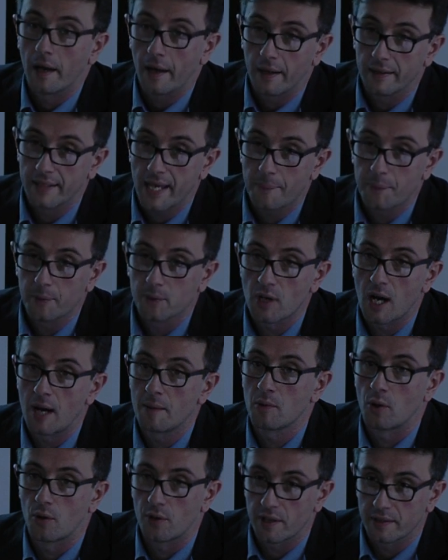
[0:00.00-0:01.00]
An
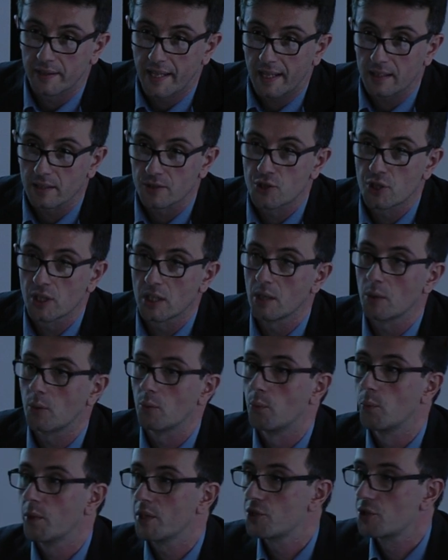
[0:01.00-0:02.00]
epigram or analogy
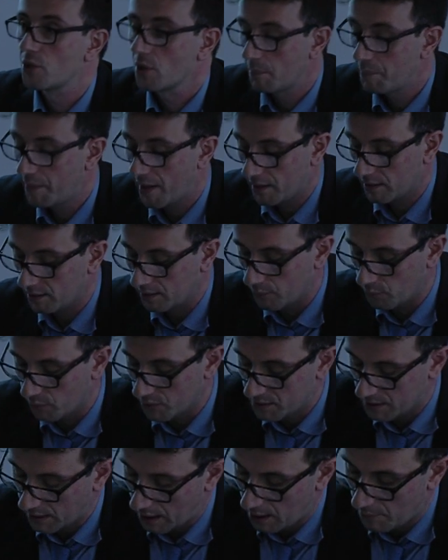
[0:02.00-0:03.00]
which apparently
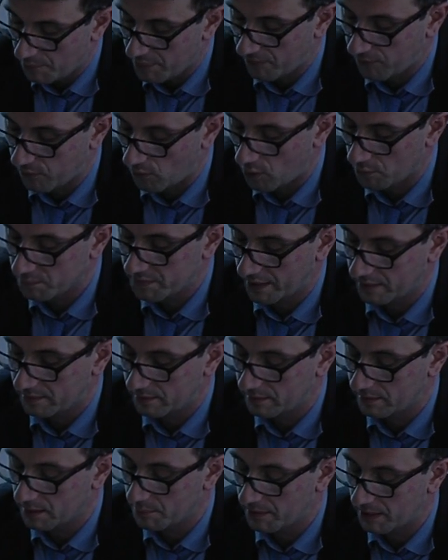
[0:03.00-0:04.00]
was performed at
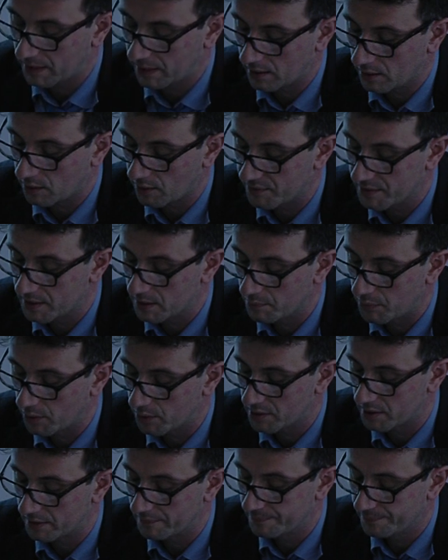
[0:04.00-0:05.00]
the beginning of a
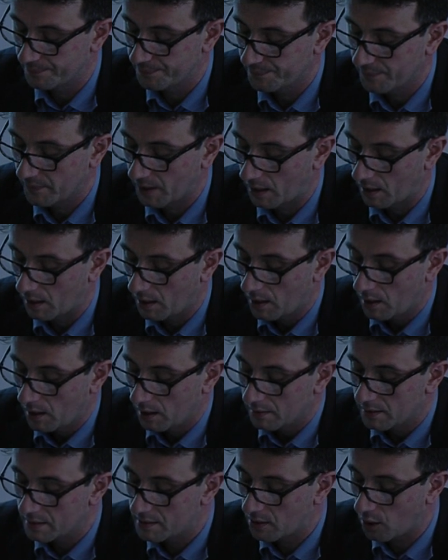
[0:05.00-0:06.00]
symposium.
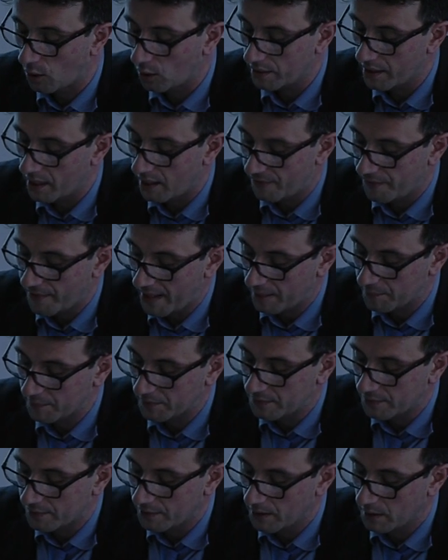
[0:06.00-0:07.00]
The scholia are
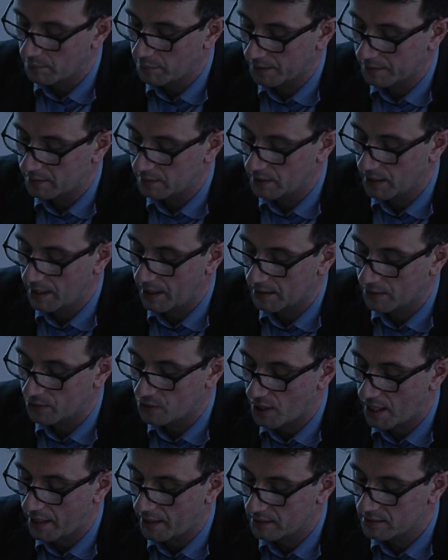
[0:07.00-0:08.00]
fragmentary, but the
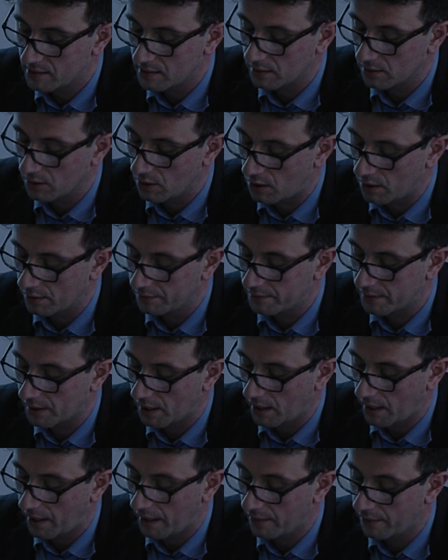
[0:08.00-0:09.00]
elegiacs are not,
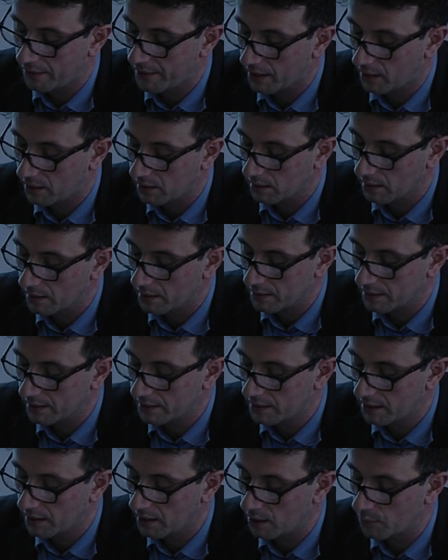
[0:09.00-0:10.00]
and they clearly
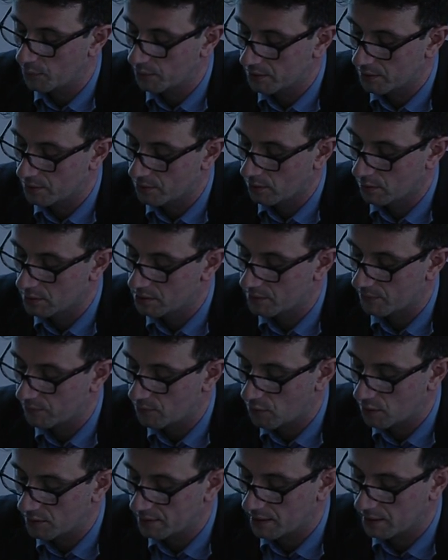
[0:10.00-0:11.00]
deal with the rules
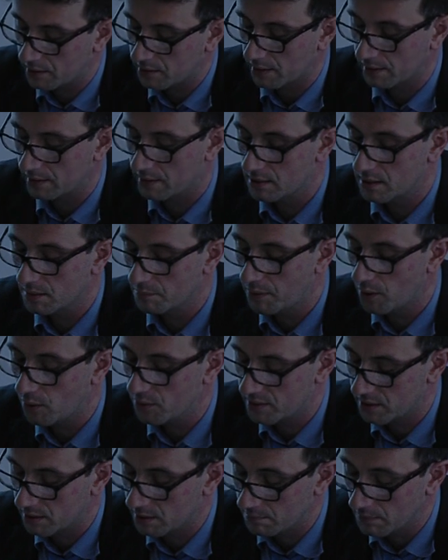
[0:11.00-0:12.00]
of conduct at the
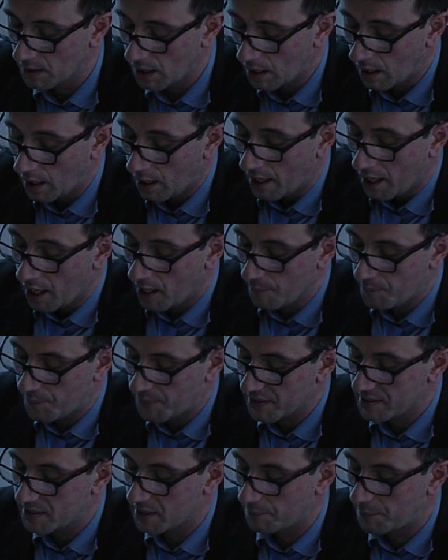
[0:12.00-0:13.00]
symposium and
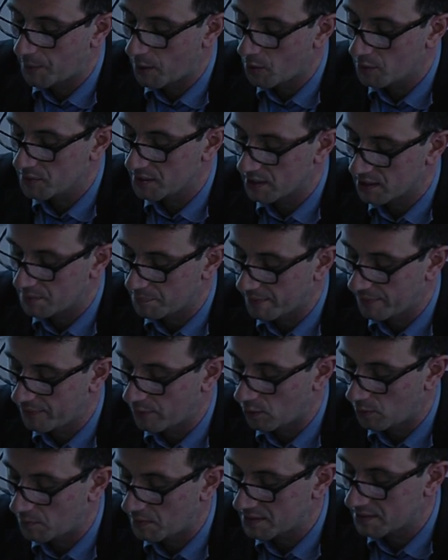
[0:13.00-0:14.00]
presuppose its
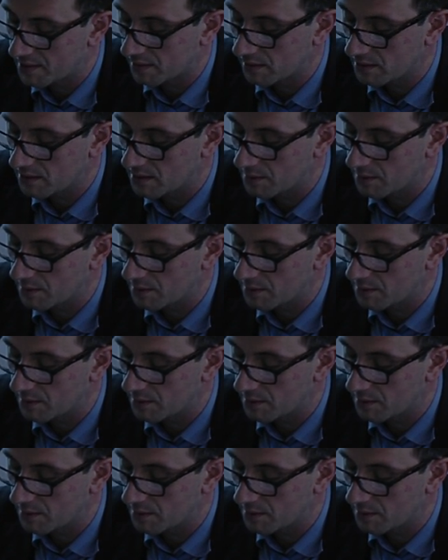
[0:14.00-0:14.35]
performance in the